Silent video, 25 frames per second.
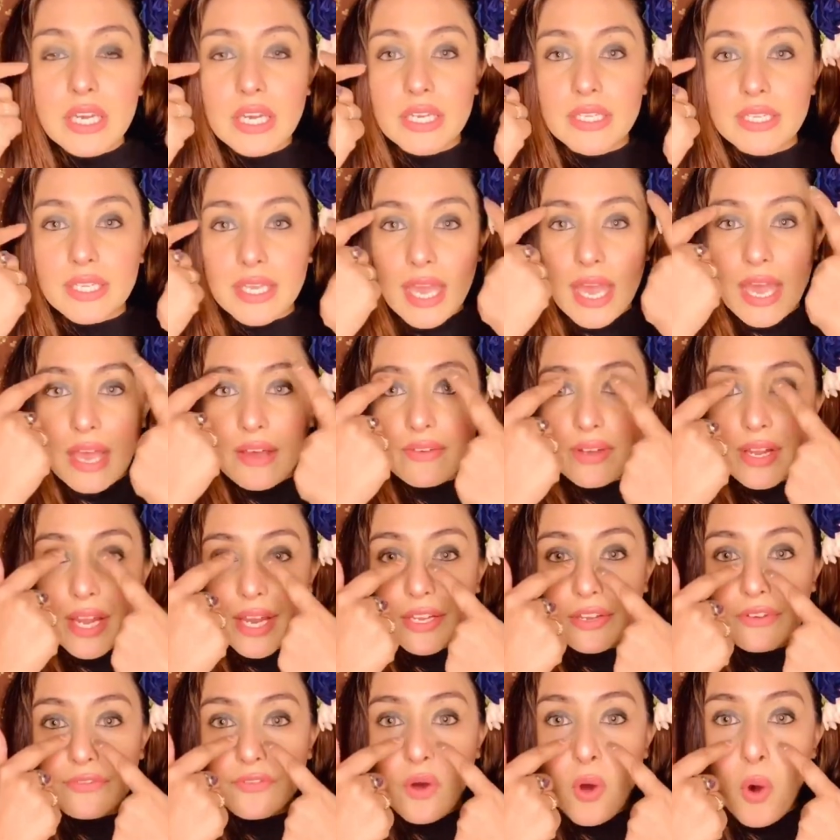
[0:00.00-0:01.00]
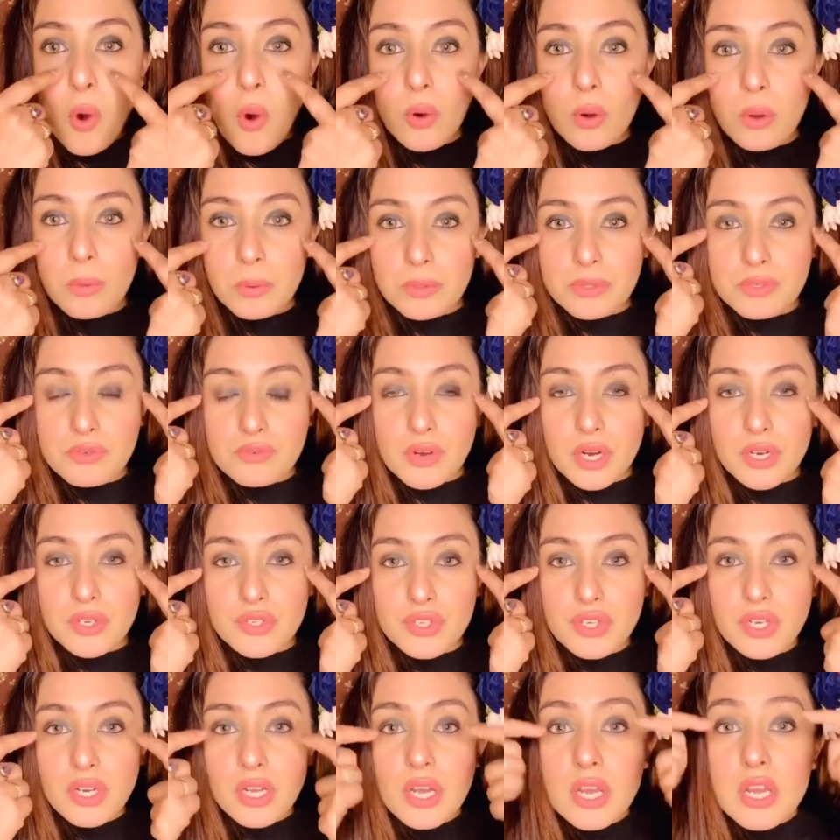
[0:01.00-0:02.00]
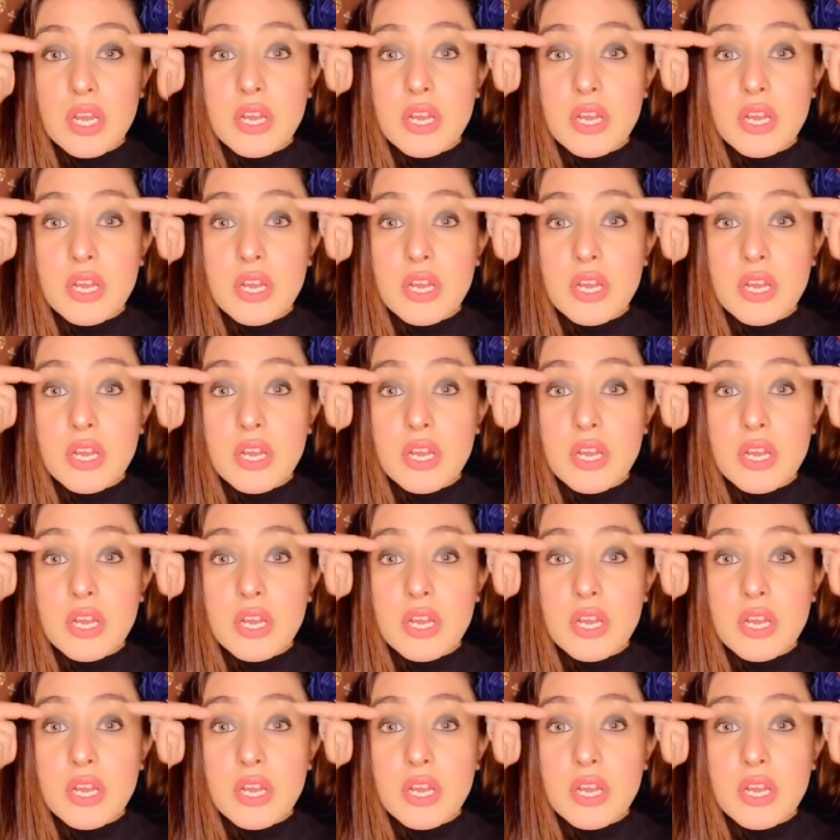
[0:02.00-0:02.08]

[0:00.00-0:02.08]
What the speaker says: They have a kind of a hollow structure.